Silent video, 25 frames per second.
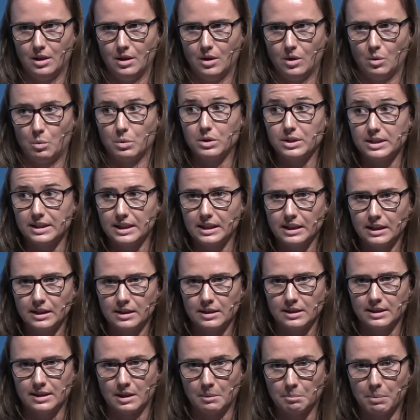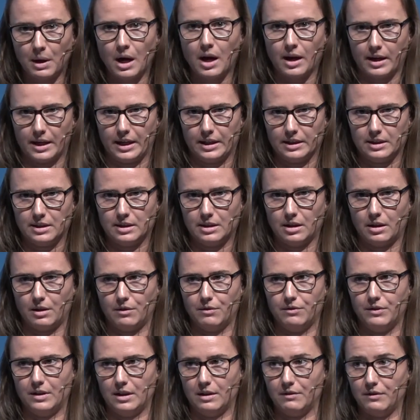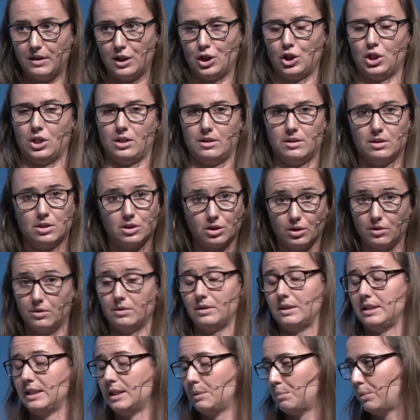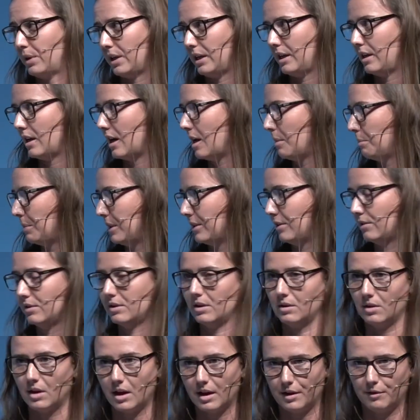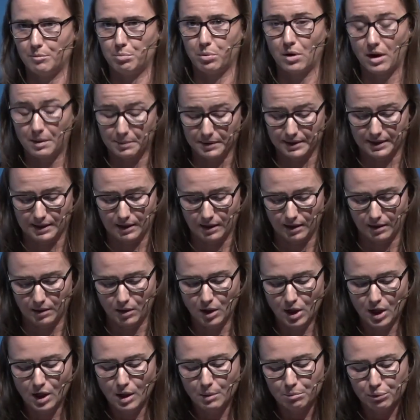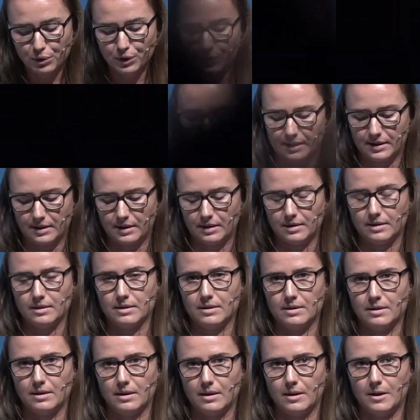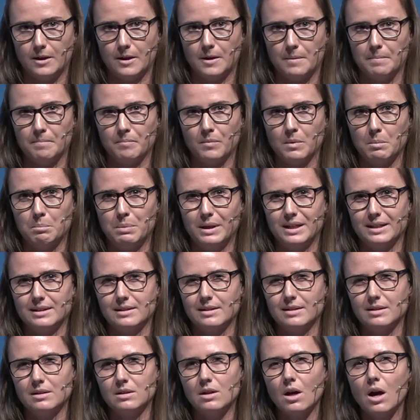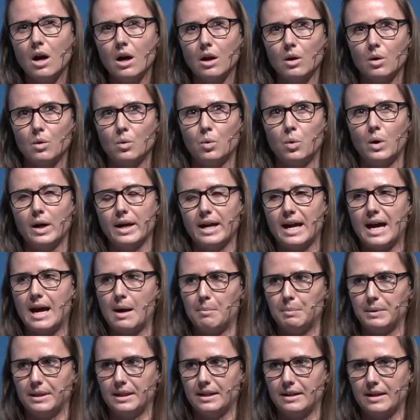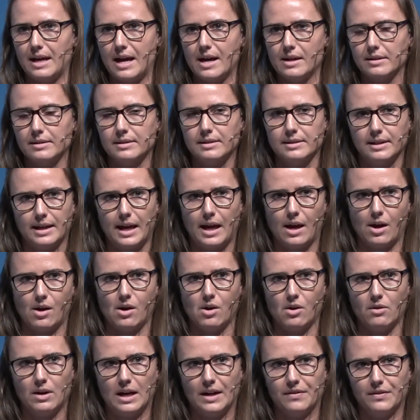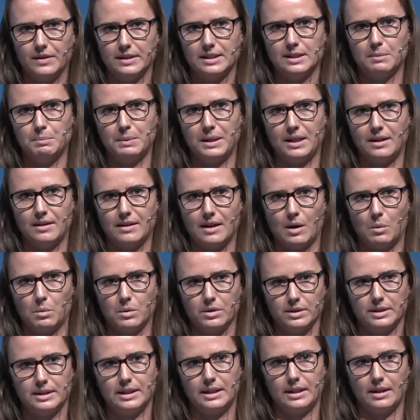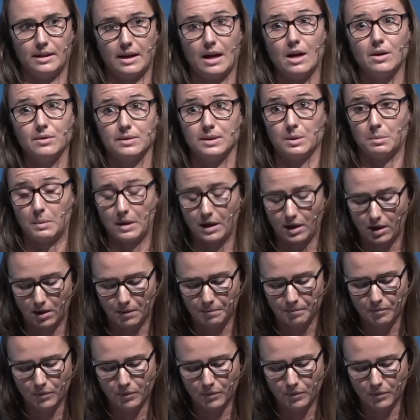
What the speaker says: We're seeing some pockets of innovation certainly springing up, and there's a lot of promising proof cases, but it's not quite happening at scale at the speed that we're seeing elsewhere.